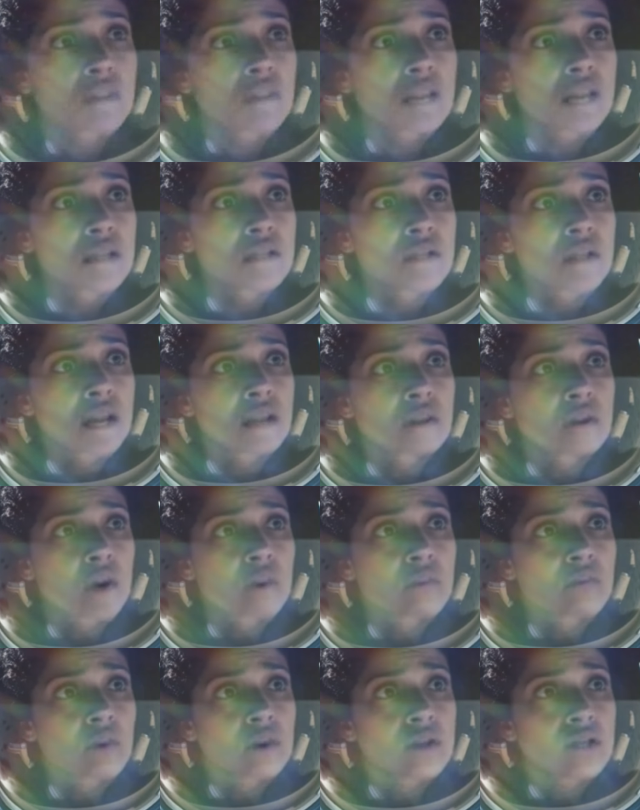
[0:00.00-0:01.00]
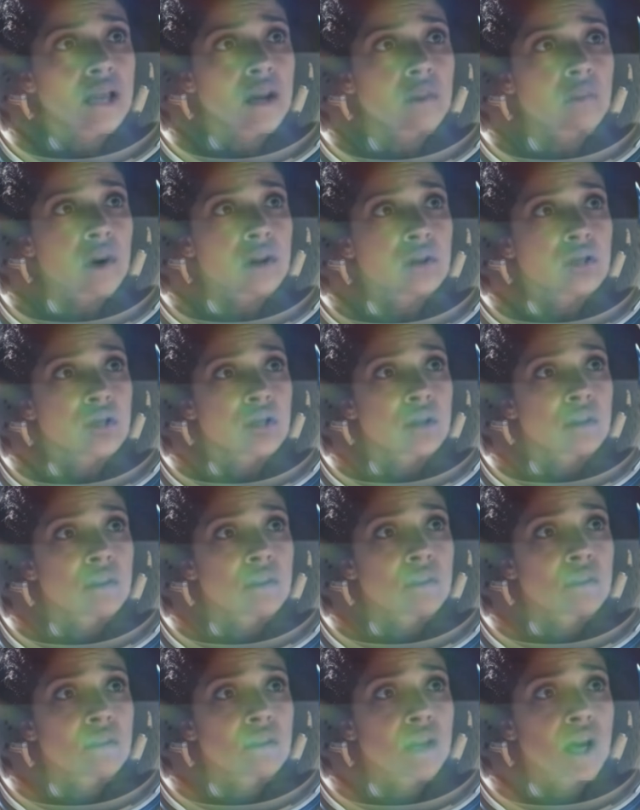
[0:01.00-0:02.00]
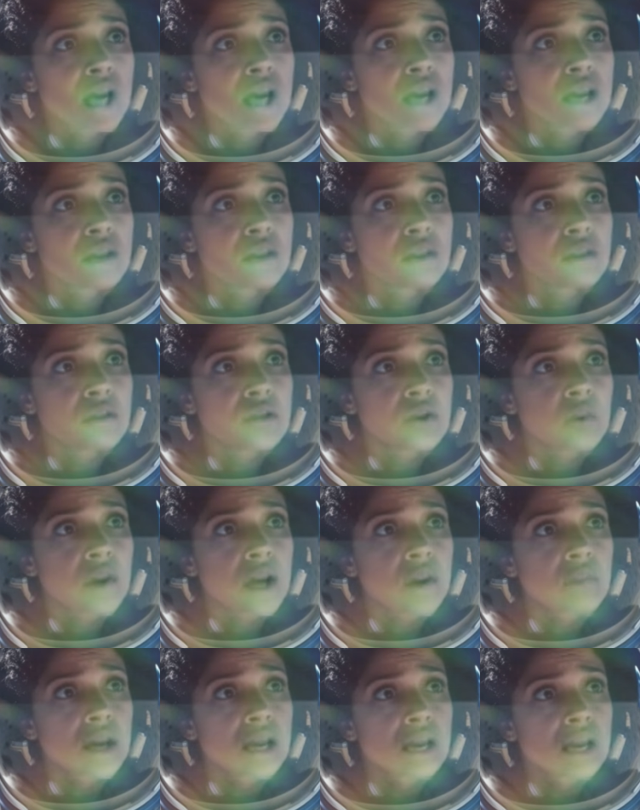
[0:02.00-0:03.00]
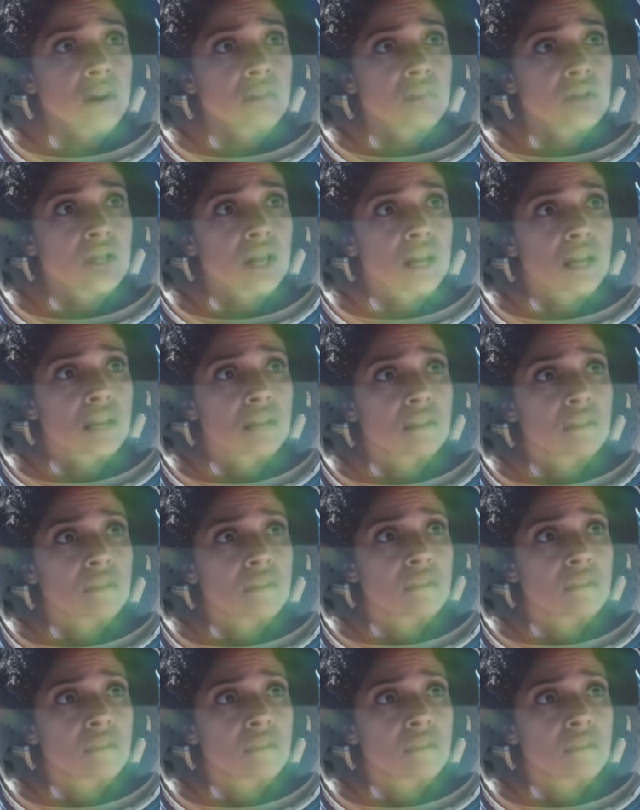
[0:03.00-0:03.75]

guess I could go for a sandwich? Hey, do we have any kimchi?